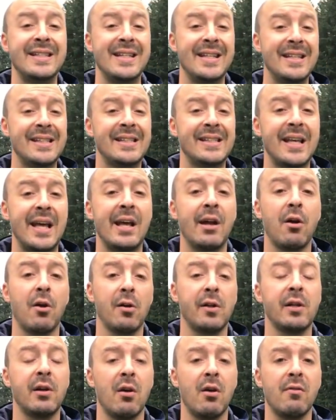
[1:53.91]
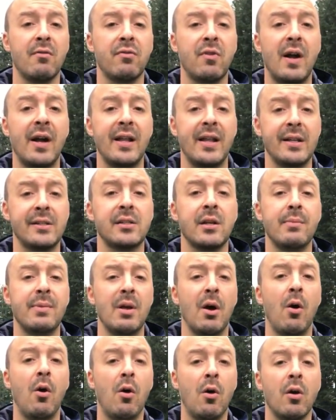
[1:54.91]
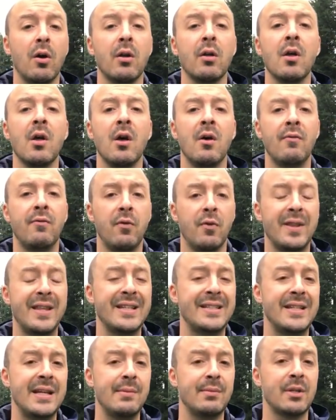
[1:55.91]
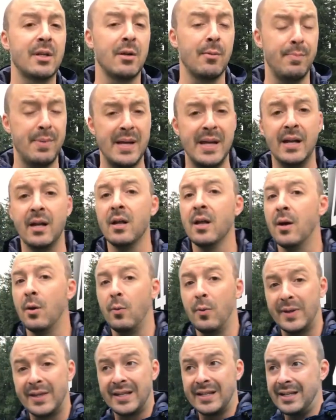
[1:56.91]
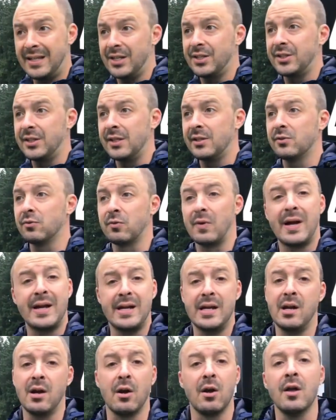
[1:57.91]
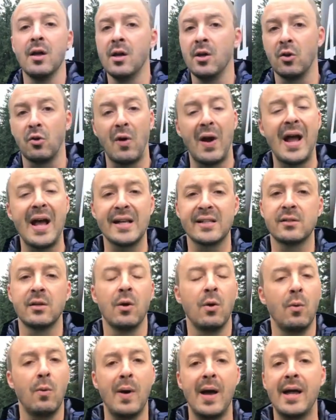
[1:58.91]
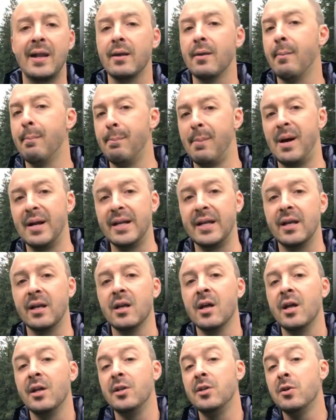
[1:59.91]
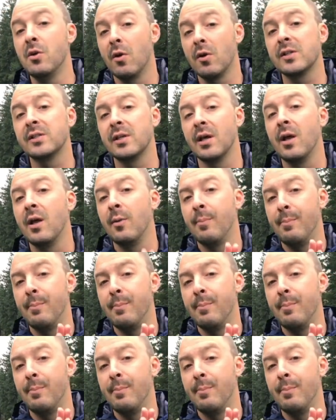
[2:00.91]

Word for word: did say earlier on Friday that it's going to be hard for this team to compete with the conditions right here grass, wet, muddy. New York's